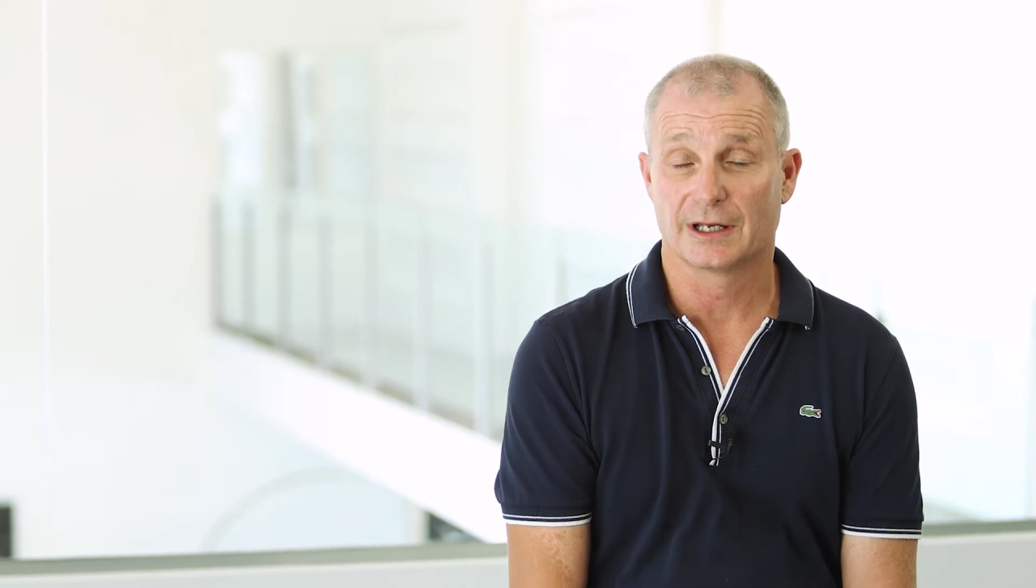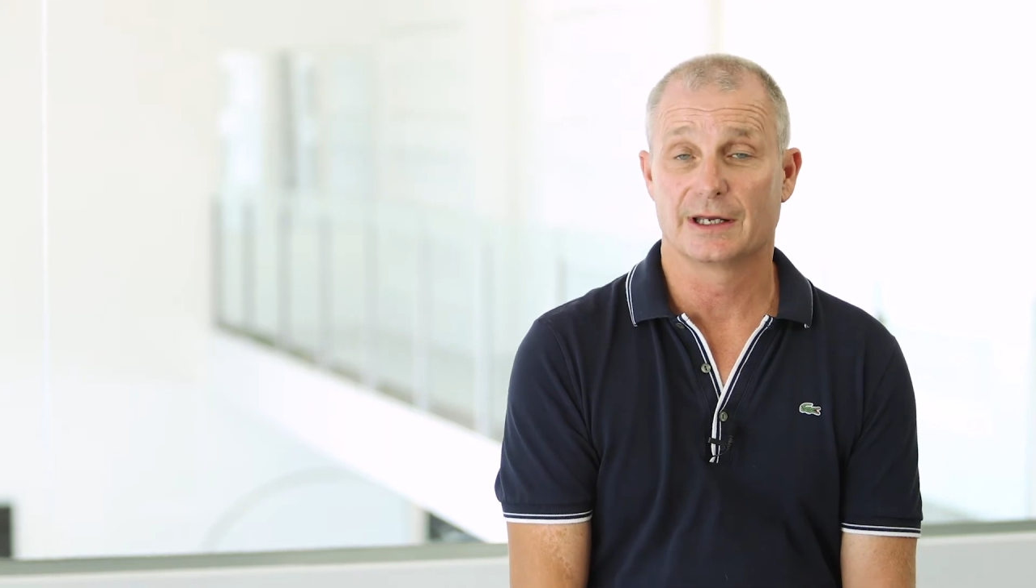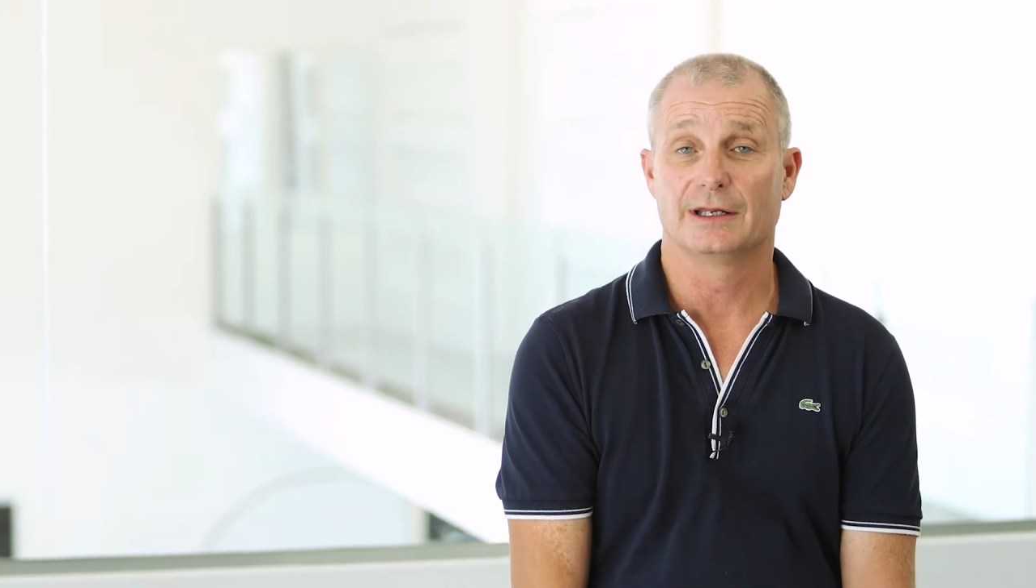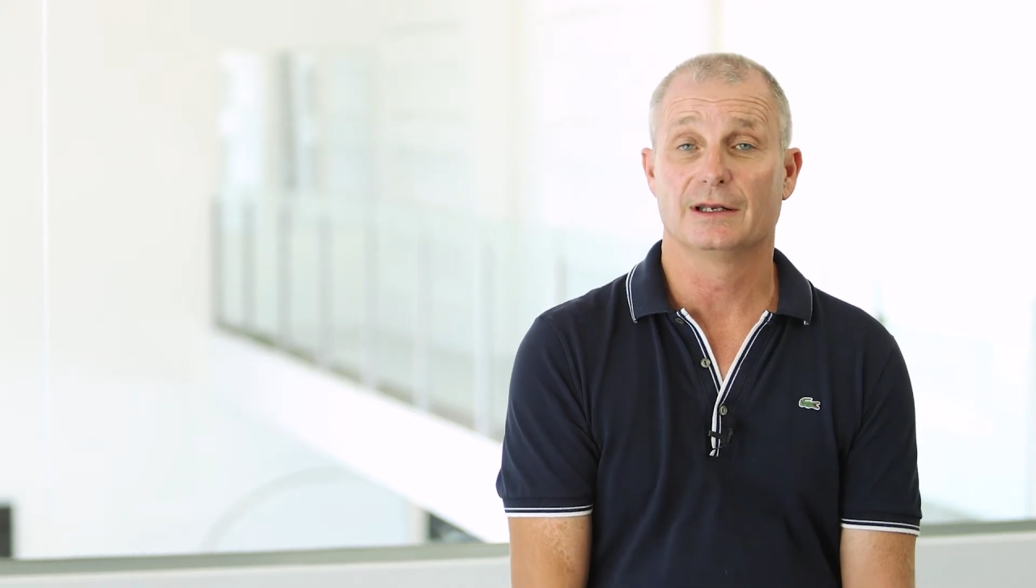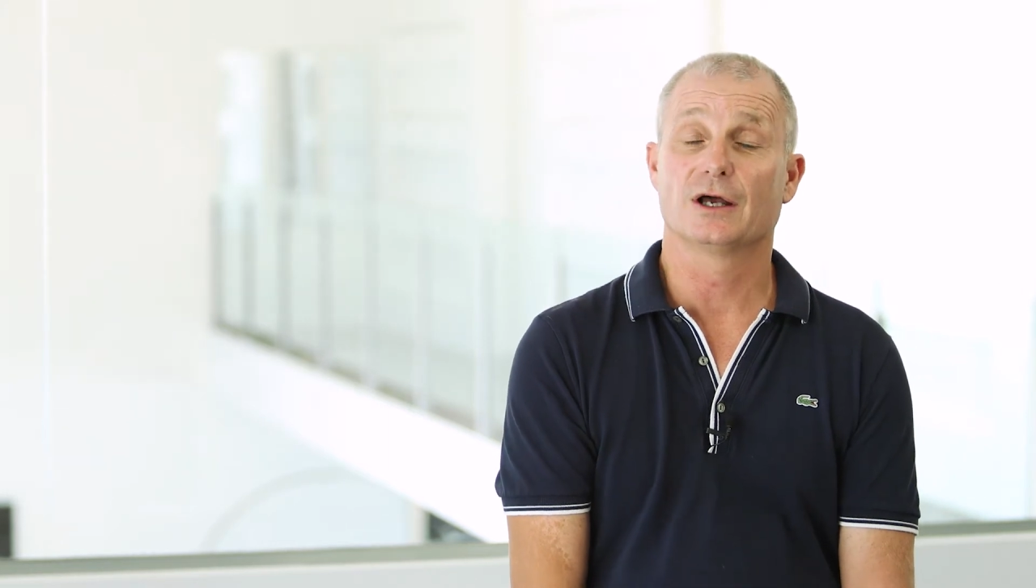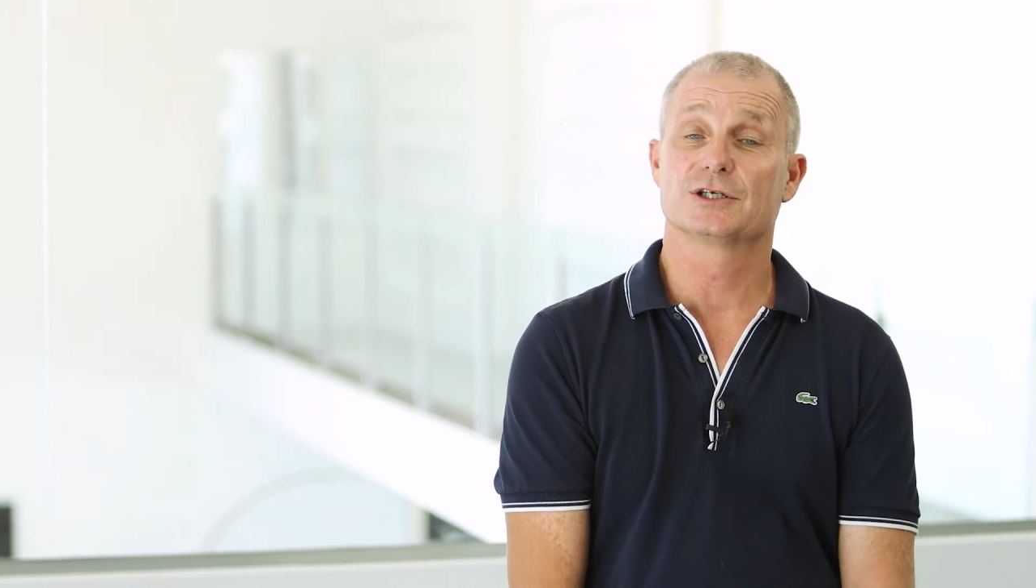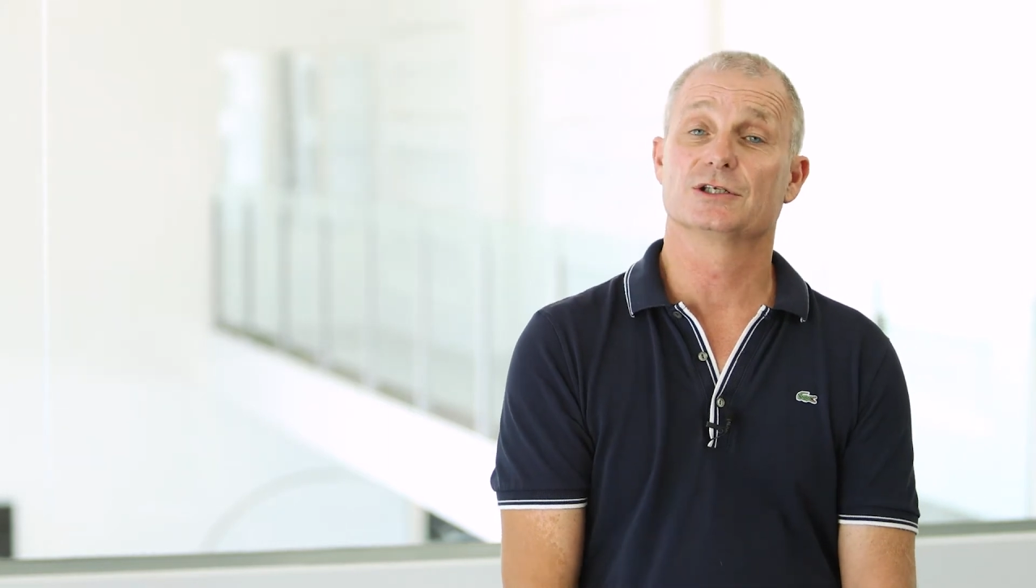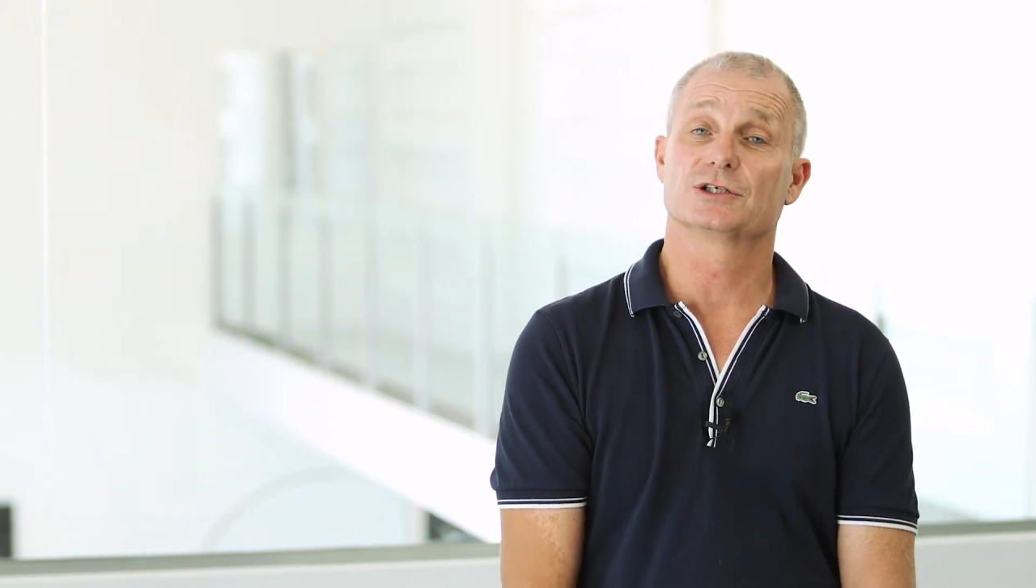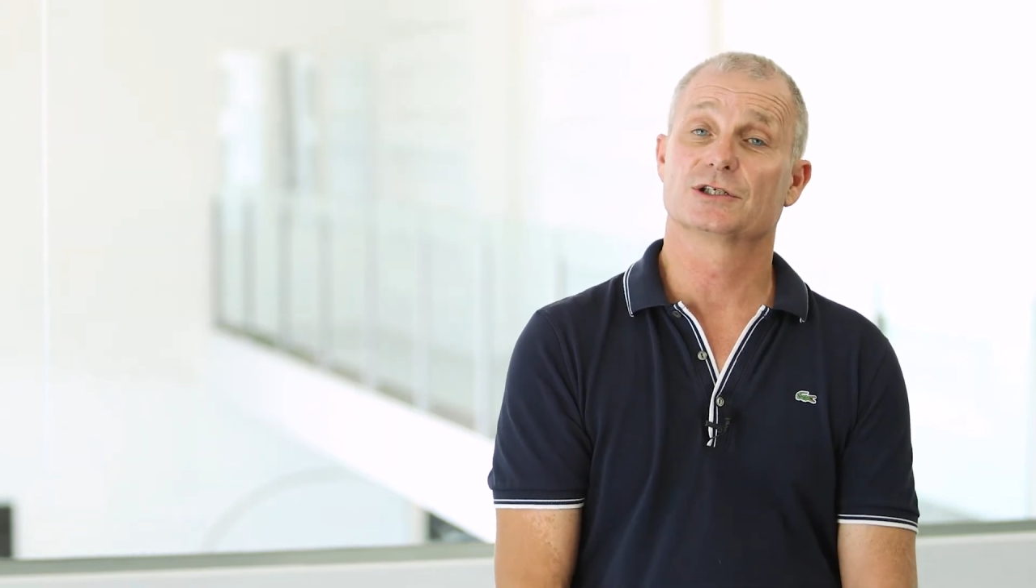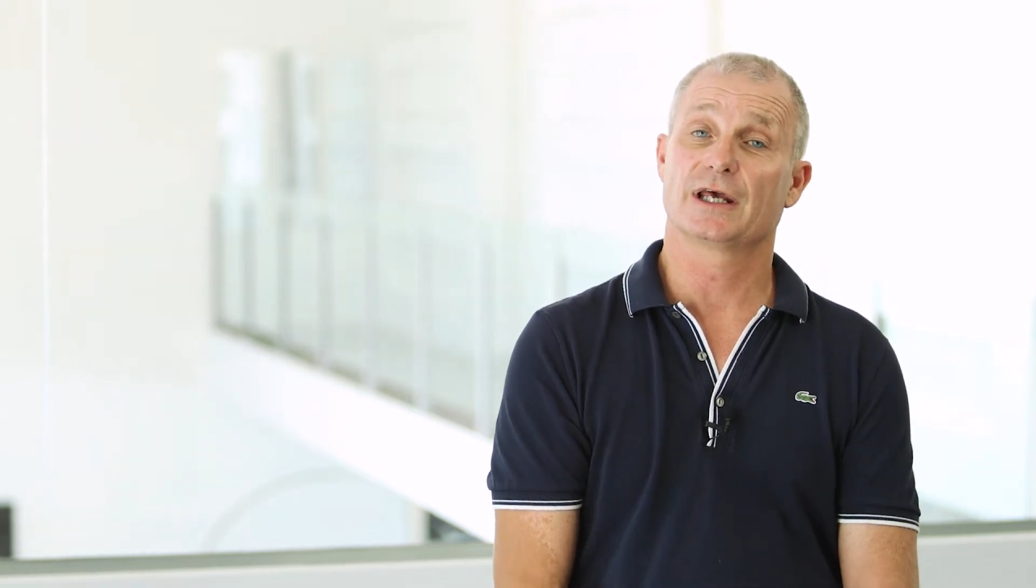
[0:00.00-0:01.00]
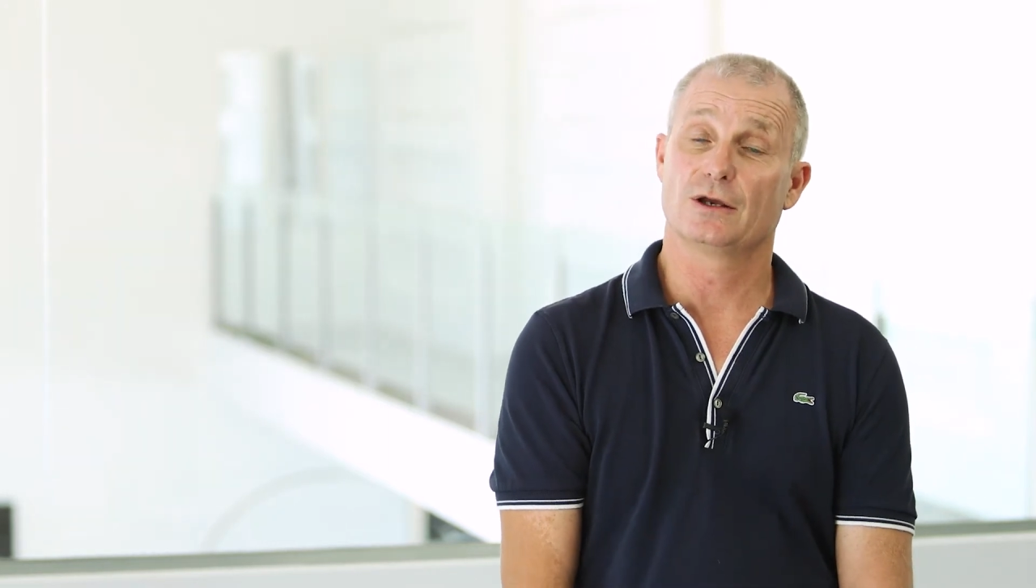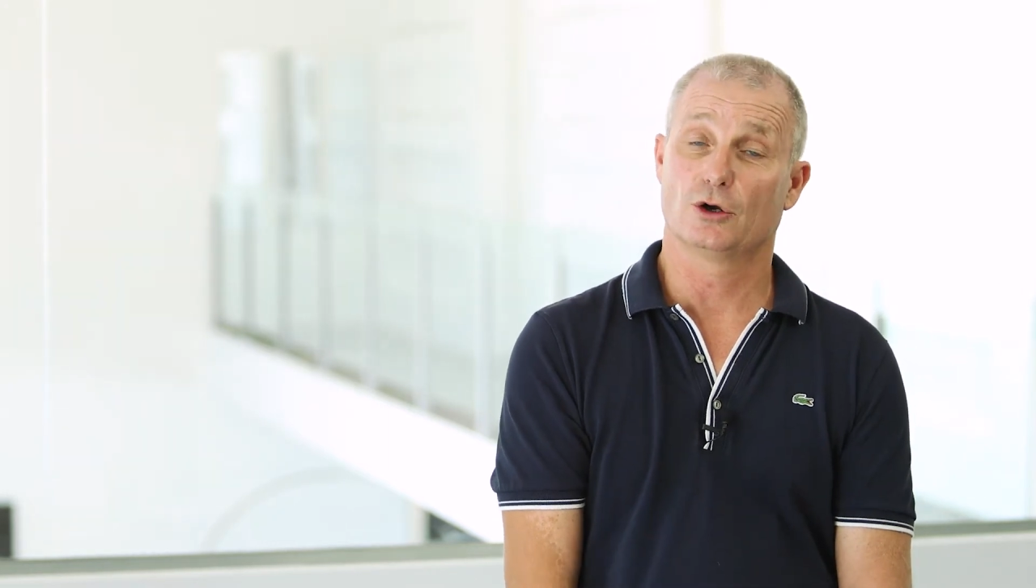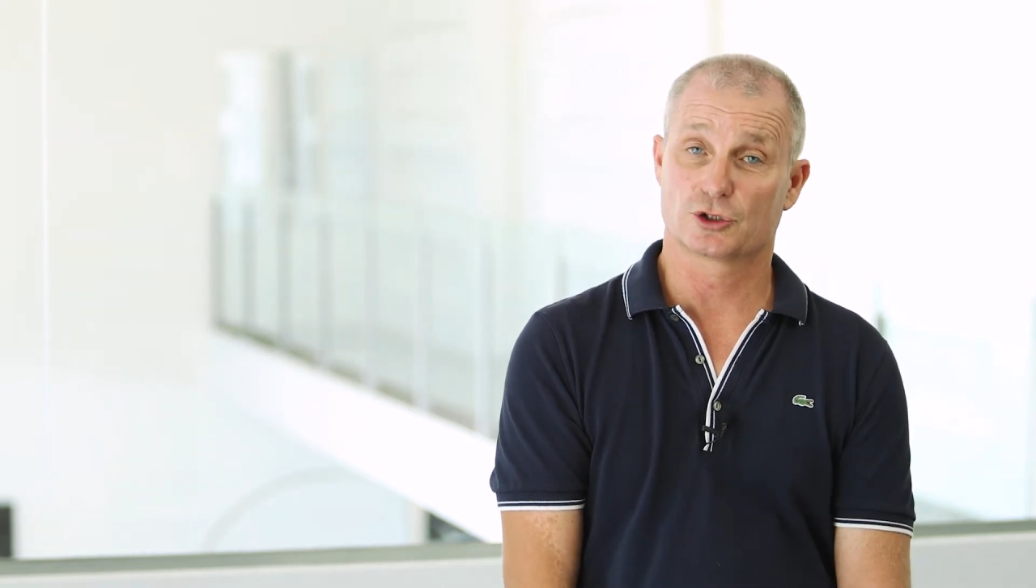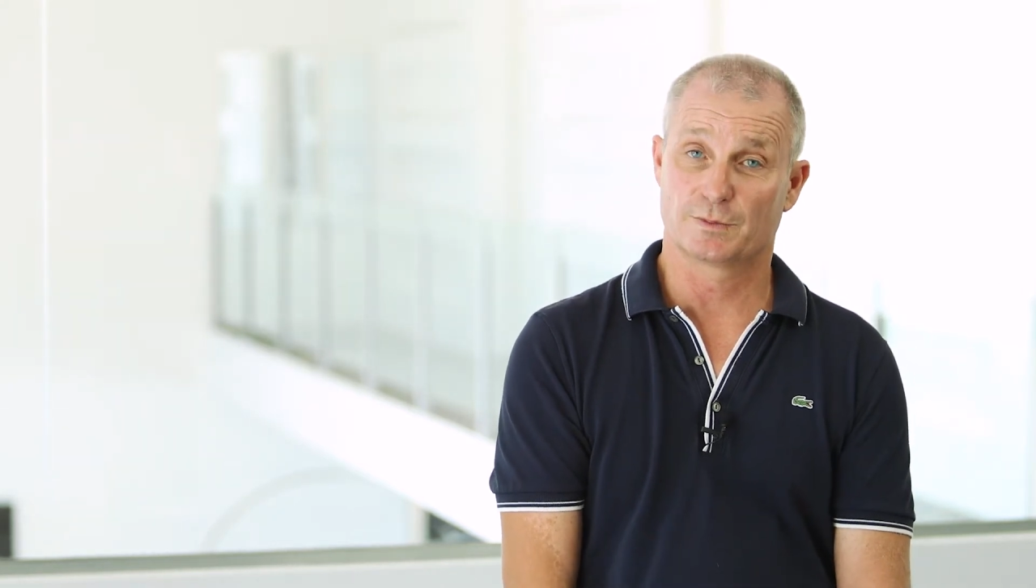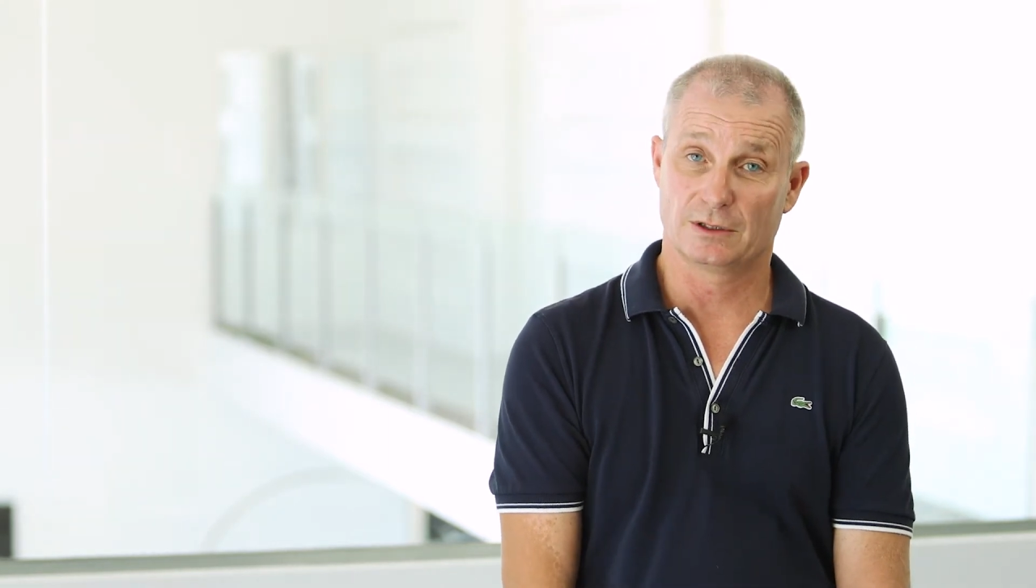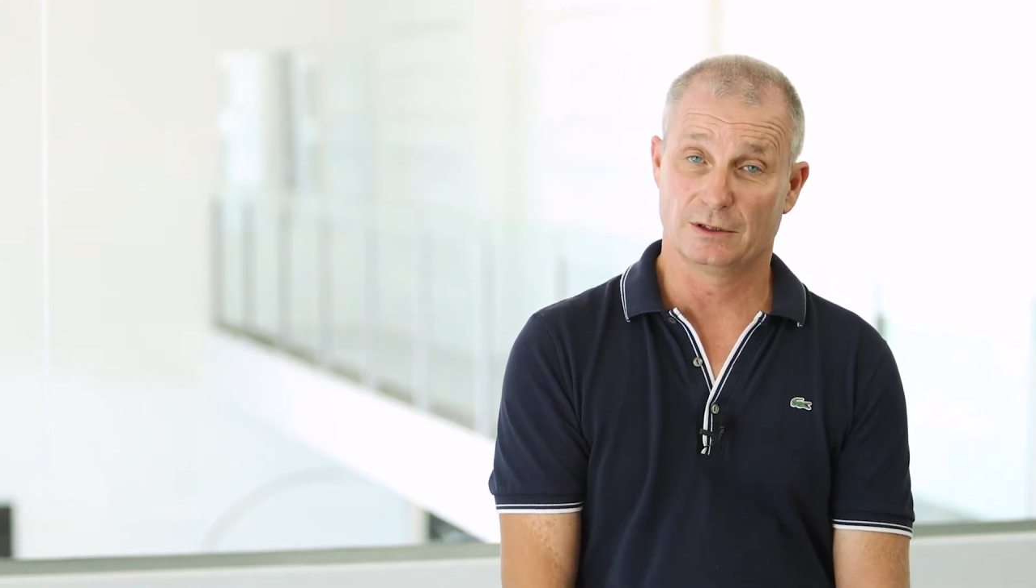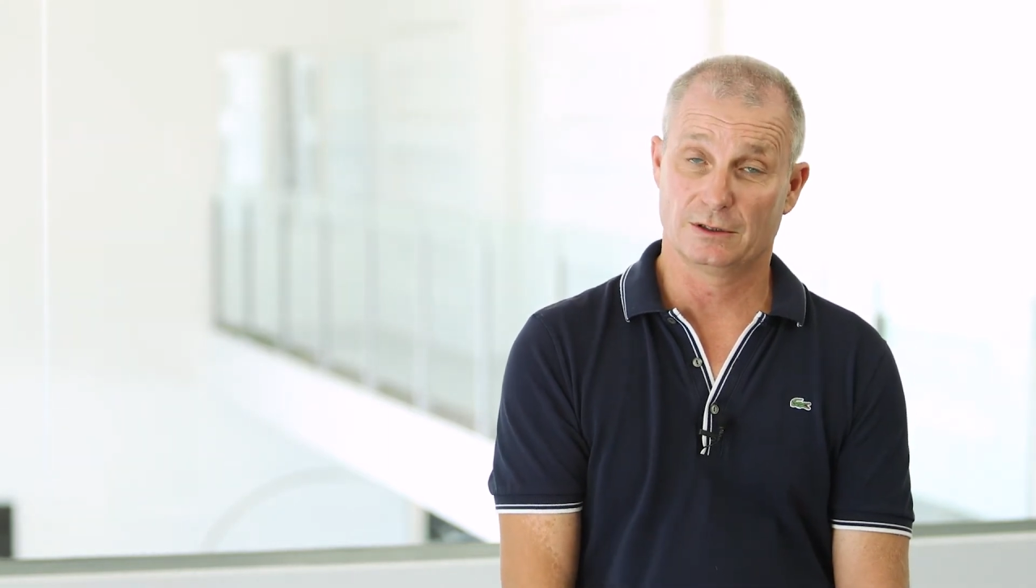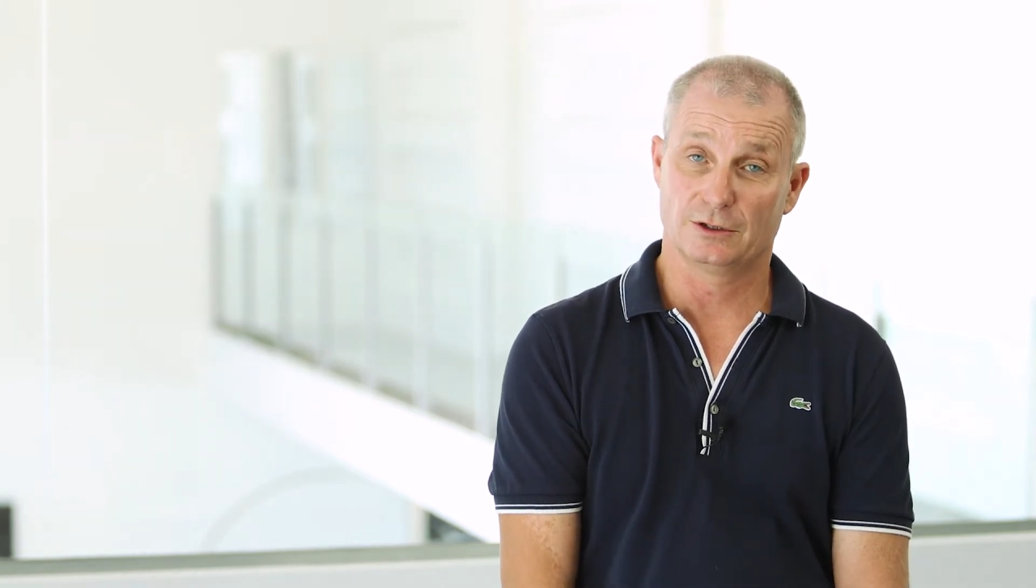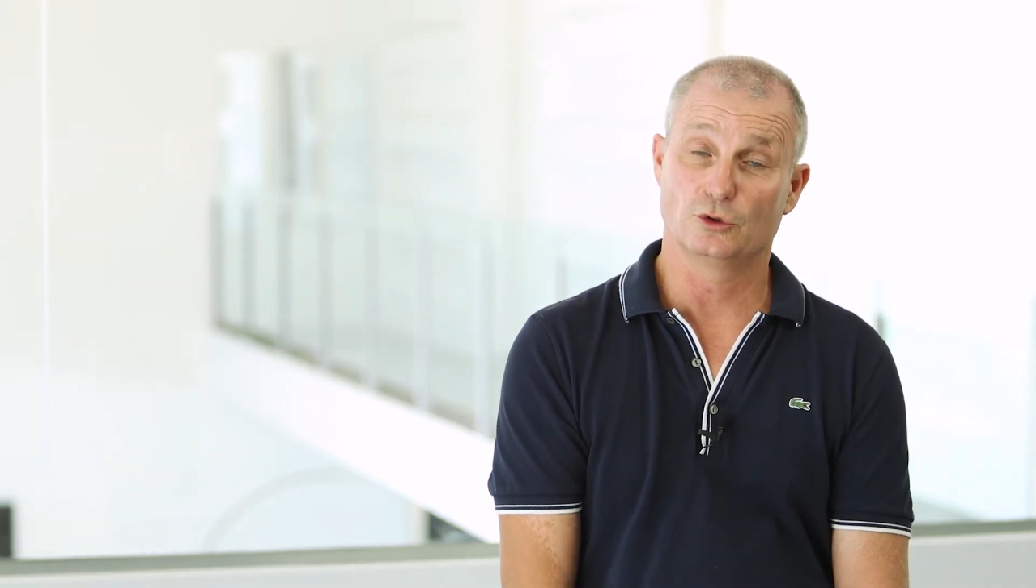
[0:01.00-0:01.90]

a licensed day hospital.